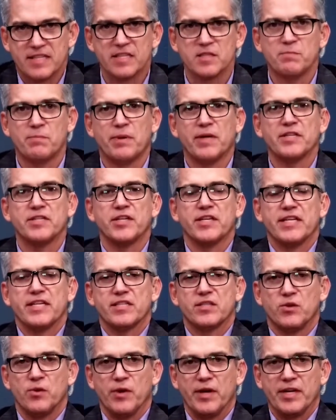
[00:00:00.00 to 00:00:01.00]
This budget
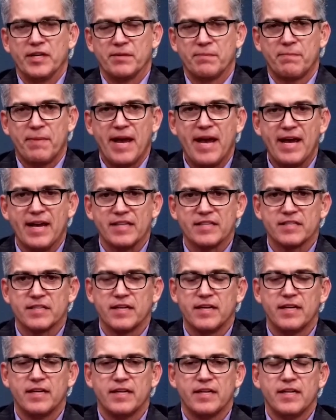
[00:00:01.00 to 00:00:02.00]
is going to pass.
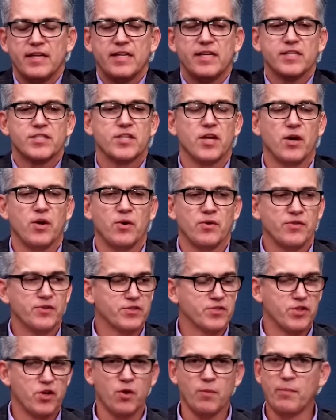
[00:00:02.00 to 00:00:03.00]
So
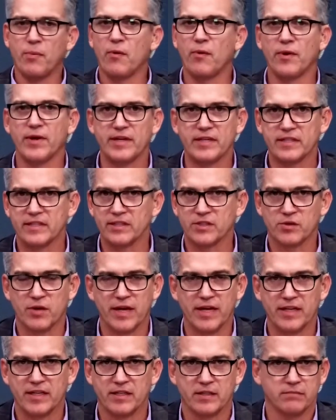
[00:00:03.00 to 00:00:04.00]
there's no point in
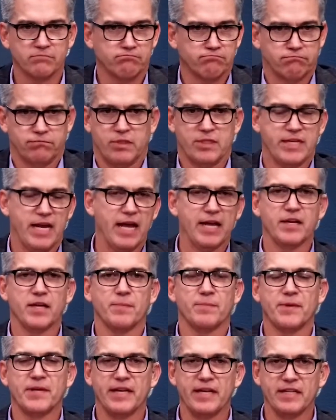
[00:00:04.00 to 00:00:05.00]
trying to stand
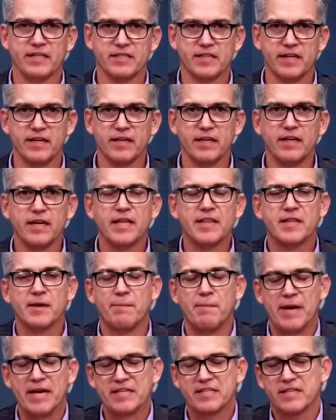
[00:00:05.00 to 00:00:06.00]
up against it.
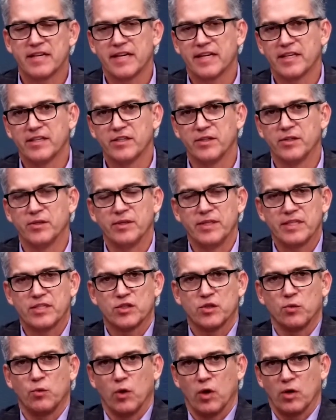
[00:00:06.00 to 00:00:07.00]
The best I can do
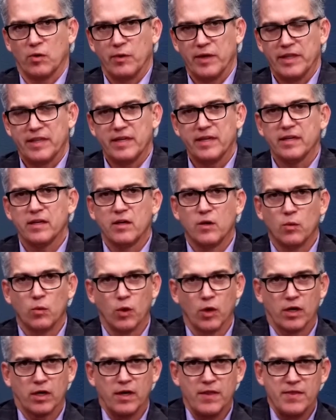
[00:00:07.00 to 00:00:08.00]
is to work with it,
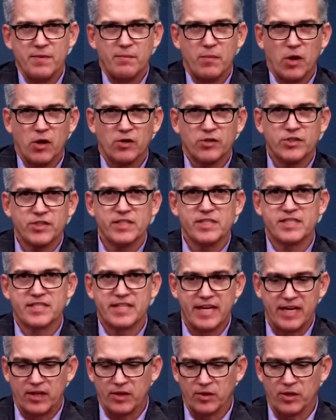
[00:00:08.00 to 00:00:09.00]
work on the margins,
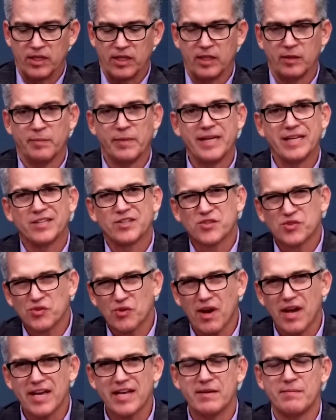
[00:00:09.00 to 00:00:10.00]
tinker a little bit,
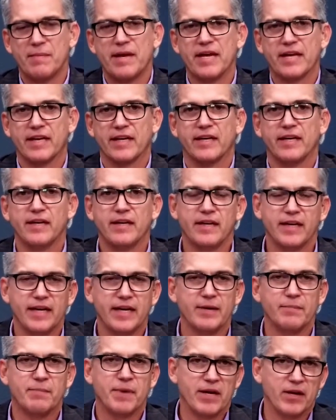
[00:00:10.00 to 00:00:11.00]
try and make it
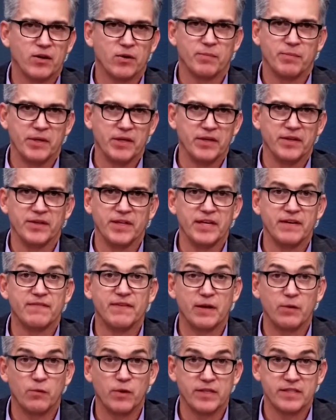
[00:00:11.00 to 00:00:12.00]
a better bill than
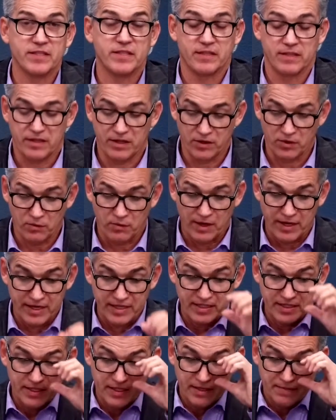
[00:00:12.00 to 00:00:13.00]
if I wasn't
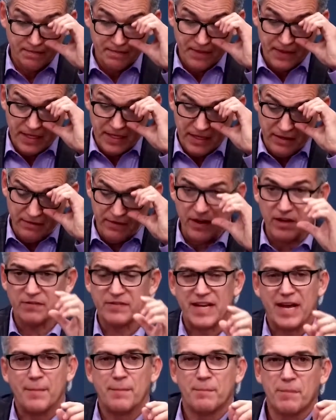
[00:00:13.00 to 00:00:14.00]
otherwise
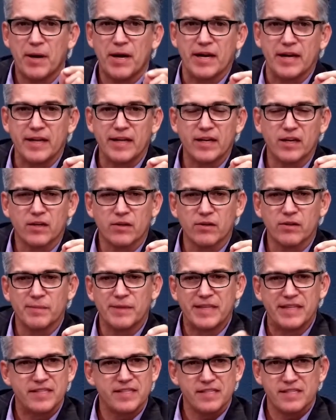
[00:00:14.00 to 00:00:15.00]
involved. But it occurred to
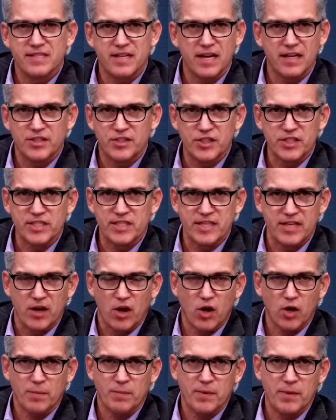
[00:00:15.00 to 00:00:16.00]
me, this is not just the
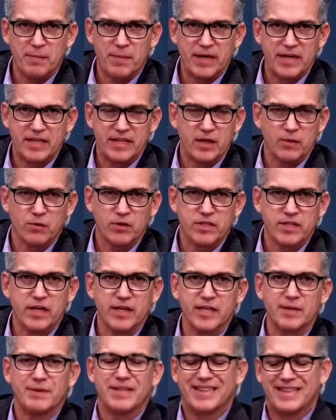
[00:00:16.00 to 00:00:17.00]
ARPA money that we're
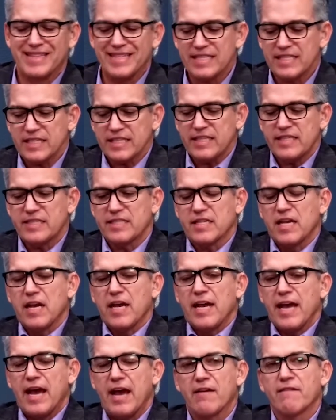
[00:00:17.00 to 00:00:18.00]
talking about. This is
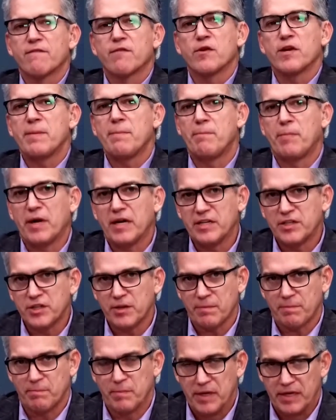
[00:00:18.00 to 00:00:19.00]
every
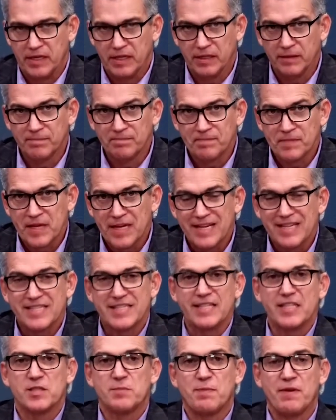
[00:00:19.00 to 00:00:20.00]
budget bill
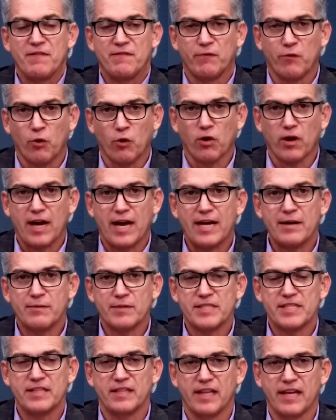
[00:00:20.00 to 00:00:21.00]
since before I
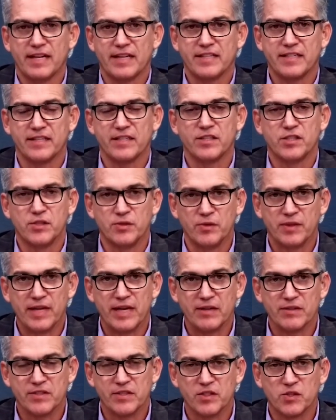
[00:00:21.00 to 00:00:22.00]
was elected in
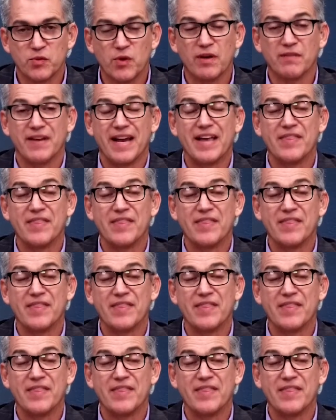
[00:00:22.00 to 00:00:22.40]
2012.